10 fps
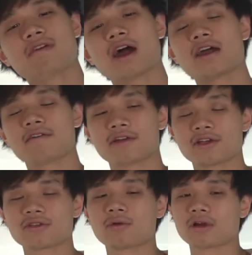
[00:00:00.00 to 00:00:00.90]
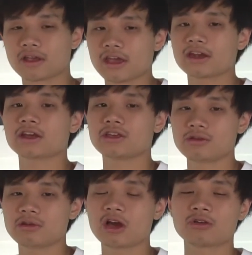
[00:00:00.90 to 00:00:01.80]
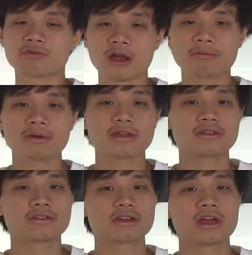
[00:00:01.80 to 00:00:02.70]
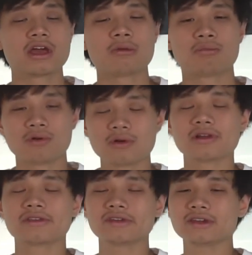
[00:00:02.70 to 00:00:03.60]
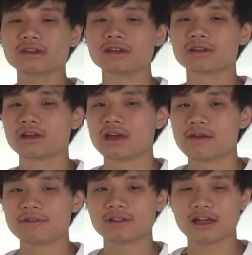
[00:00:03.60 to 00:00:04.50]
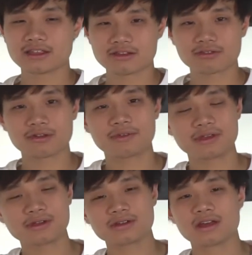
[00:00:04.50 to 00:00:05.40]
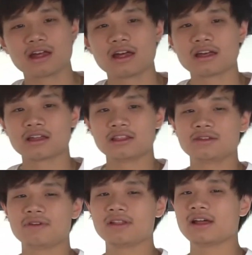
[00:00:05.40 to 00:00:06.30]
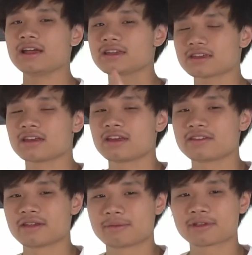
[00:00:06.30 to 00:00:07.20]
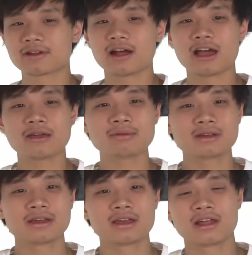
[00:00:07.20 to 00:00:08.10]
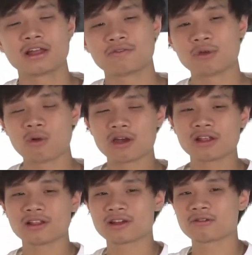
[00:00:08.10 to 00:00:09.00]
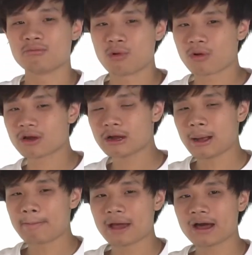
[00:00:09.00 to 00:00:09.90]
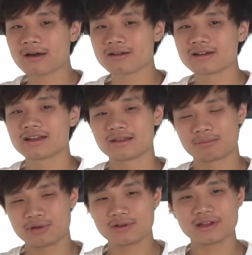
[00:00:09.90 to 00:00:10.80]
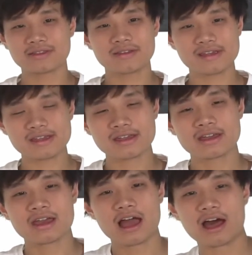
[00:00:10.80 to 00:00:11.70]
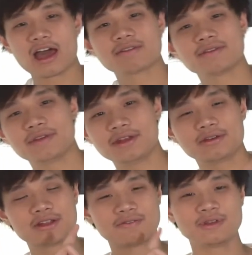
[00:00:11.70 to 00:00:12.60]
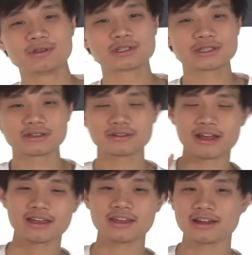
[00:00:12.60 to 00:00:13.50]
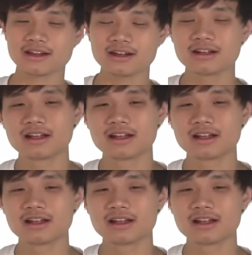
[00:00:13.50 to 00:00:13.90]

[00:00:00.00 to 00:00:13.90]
Byler's organic Yunnan ripened Pu'er tea. If you like this review, leave a like, subscribe. If you want to learn more about Pu'er tea, I'll have a video in the future right here.